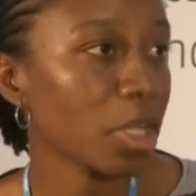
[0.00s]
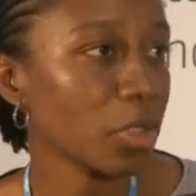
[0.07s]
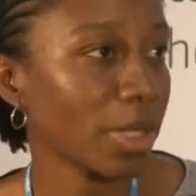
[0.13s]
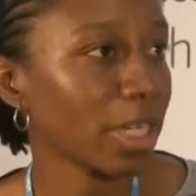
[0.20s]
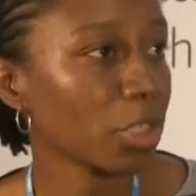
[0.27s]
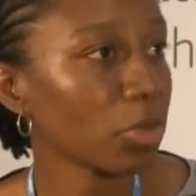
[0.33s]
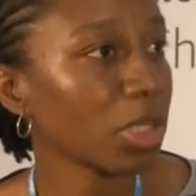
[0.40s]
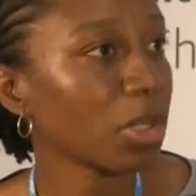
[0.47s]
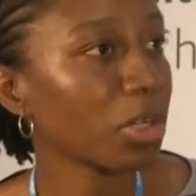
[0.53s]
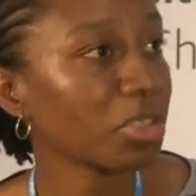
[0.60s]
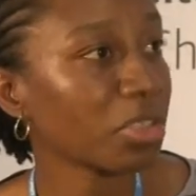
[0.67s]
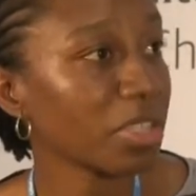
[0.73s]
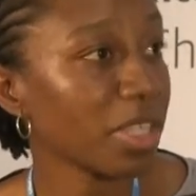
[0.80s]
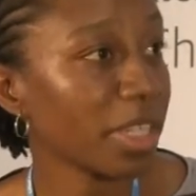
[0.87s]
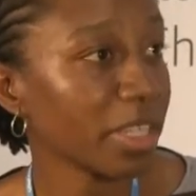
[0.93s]
to actually
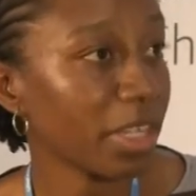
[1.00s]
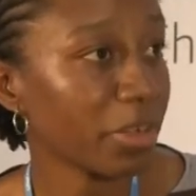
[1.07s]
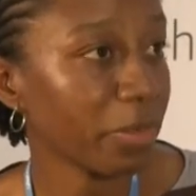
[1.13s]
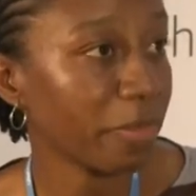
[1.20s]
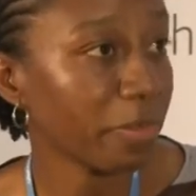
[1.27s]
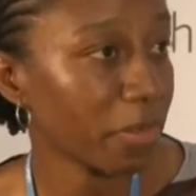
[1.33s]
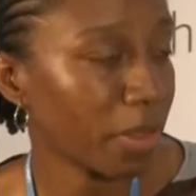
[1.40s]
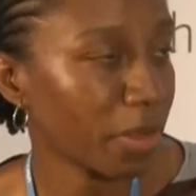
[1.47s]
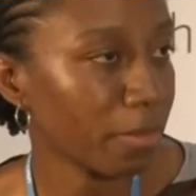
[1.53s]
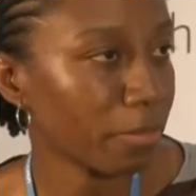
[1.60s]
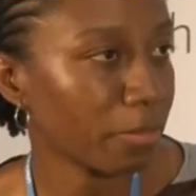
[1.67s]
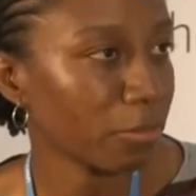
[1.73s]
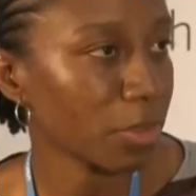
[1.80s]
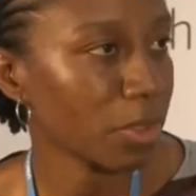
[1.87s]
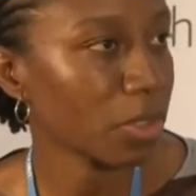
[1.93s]
undertake their
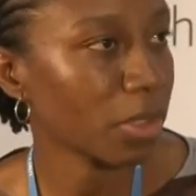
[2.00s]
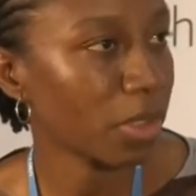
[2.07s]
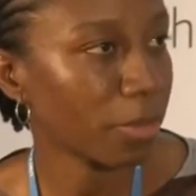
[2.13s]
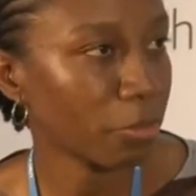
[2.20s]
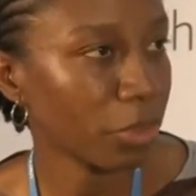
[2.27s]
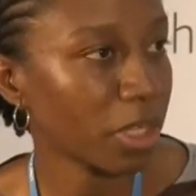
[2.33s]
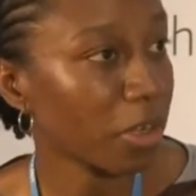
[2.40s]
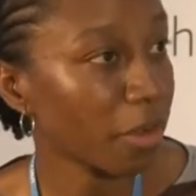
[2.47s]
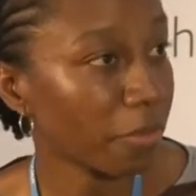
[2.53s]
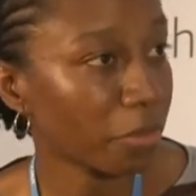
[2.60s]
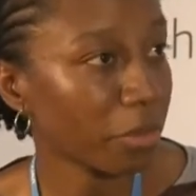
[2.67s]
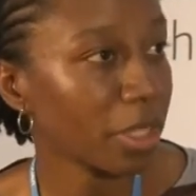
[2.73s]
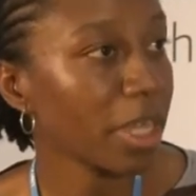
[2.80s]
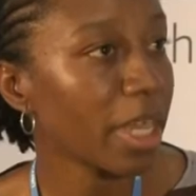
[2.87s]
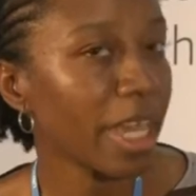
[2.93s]

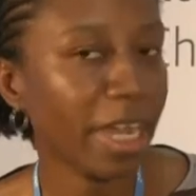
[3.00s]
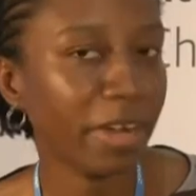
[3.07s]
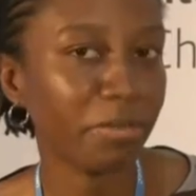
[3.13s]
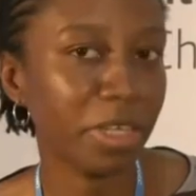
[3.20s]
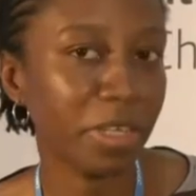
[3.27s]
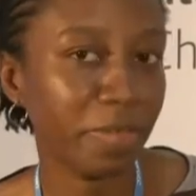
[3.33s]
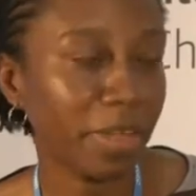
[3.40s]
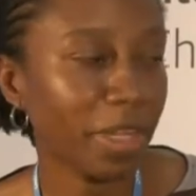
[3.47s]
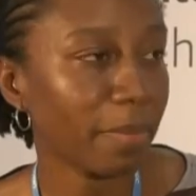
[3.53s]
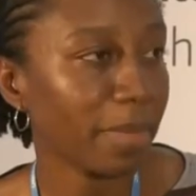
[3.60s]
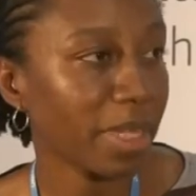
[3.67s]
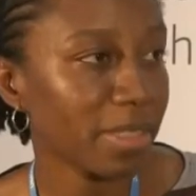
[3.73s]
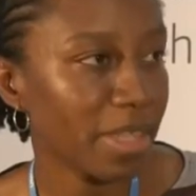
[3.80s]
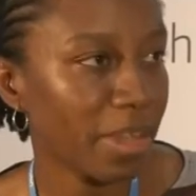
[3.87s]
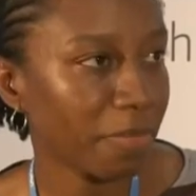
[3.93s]
recovery and
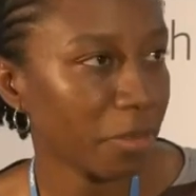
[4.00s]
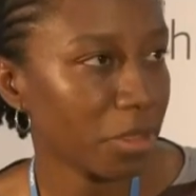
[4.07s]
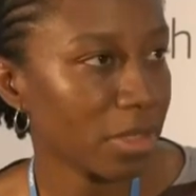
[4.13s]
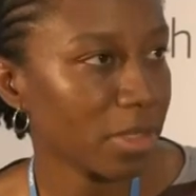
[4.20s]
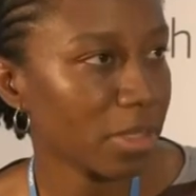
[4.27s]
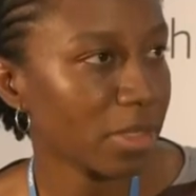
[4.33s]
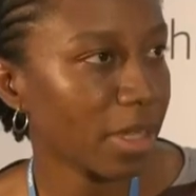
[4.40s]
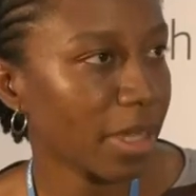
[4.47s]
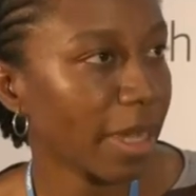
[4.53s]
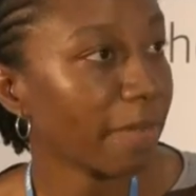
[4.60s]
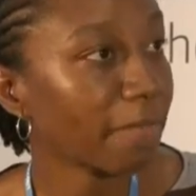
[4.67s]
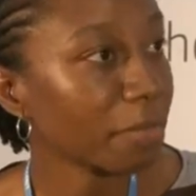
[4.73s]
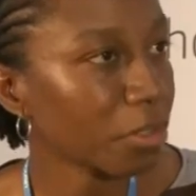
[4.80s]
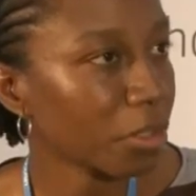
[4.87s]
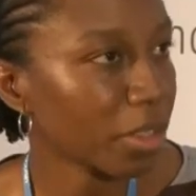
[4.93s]
redevelopment efforts
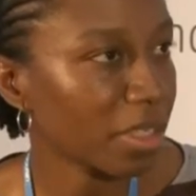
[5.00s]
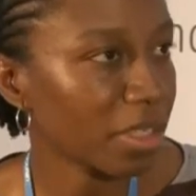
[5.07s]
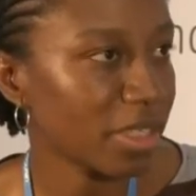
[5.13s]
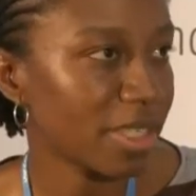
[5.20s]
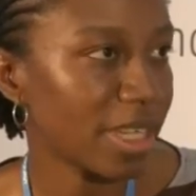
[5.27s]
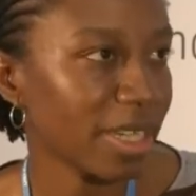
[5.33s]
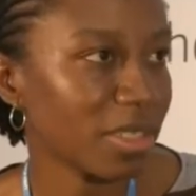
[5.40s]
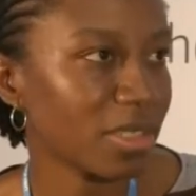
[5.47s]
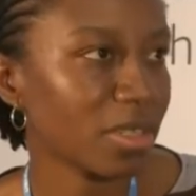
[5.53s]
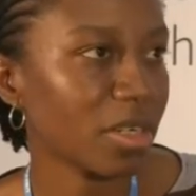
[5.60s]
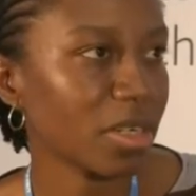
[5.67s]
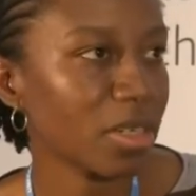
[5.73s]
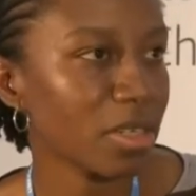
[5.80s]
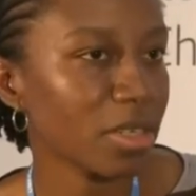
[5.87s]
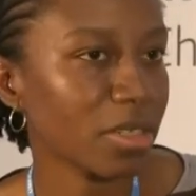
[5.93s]
after a disaster
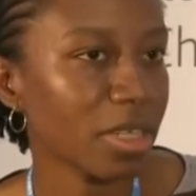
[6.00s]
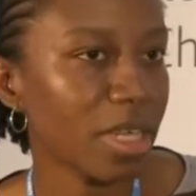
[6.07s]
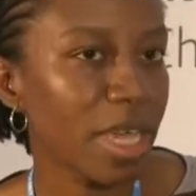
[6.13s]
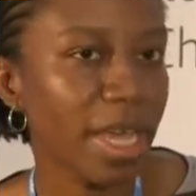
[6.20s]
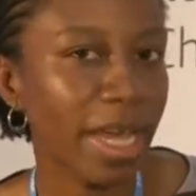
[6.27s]
occurred.